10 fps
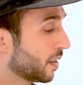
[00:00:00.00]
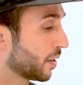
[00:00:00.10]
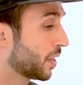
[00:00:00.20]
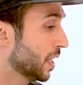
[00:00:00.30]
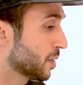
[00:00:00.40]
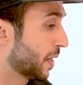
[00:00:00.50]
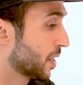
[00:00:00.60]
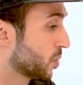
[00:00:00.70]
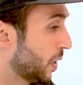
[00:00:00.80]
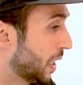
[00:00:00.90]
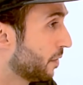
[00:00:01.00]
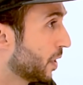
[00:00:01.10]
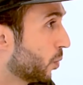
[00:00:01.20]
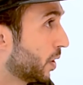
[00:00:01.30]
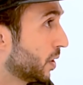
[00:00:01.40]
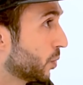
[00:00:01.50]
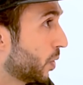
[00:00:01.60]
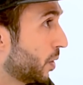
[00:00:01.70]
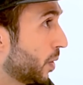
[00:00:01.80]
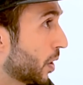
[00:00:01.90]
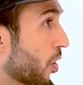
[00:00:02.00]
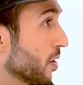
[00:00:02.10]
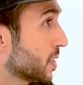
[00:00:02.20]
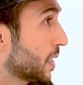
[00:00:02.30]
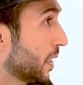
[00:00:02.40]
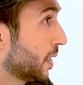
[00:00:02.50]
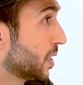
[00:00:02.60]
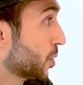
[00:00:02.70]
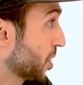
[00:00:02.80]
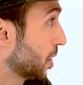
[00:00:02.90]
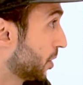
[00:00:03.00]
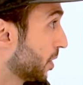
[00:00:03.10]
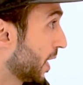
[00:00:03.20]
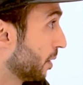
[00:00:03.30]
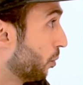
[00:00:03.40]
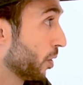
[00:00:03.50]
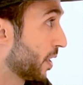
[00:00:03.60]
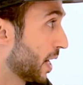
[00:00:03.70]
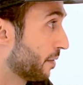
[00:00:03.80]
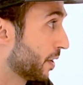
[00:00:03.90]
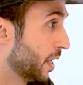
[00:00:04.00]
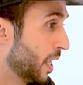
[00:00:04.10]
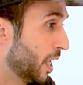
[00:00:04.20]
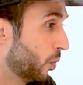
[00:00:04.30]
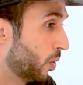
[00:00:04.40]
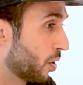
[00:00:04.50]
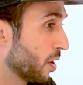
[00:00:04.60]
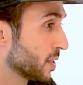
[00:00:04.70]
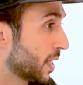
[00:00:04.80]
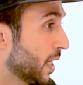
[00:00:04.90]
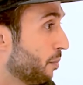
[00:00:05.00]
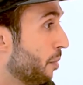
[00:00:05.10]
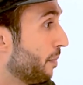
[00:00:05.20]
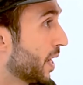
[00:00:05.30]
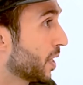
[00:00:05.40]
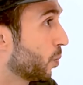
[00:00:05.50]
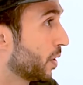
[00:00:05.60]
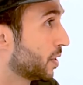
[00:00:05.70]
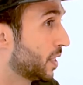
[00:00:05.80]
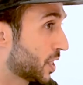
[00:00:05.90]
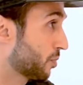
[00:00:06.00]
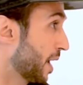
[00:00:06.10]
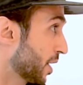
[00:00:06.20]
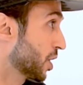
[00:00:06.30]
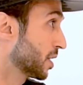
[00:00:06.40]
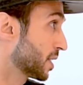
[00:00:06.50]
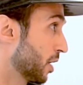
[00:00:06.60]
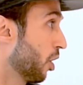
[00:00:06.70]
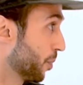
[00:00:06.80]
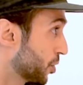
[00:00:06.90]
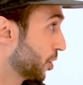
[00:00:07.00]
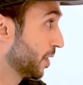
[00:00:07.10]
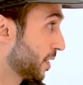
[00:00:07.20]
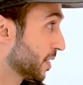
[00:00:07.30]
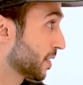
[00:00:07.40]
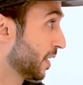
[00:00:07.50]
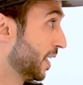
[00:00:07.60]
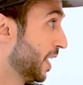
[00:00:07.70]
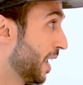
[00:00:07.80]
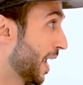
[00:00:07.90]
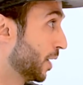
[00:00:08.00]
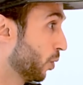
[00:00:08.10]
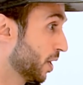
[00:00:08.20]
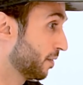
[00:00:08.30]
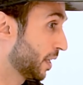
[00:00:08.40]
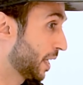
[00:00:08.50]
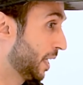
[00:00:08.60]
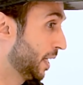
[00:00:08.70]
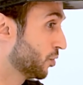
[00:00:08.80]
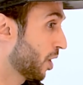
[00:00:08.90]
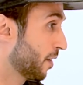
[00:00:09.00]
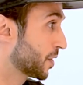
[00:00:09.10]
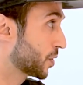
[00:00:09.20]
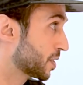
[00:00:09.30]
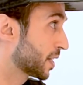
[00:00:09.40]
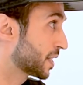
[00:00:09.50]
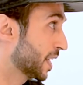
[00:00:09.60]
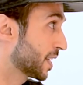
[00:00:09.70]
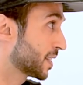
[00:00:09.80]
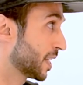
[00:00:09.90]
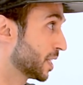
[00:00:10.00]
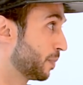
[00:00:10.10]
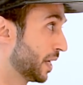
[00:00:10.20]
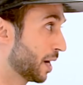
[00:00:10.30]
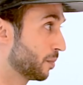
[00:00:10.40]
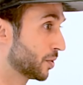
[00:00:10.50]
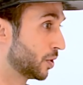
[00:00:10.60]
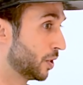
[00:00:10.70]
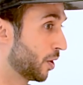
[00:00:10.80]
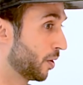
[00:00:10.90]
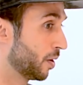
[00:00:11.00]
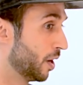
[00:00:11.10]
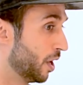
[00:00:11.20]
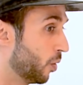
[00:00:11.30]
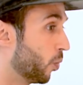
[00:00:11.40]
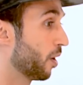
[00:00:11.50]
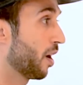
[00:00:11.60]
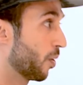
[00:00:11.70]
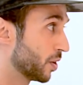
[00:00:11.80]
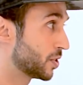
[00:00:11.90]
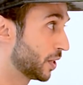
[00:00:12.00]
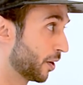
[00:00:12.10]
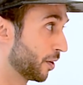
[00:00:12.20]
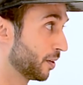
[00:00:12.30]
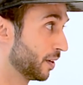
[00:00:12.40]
The thing is, because we live in a world where we're constantly, especially today, more than ever, we're constantly bombarded with distractions and opportunities. And one of the key drivers to success is being able to know where I want to go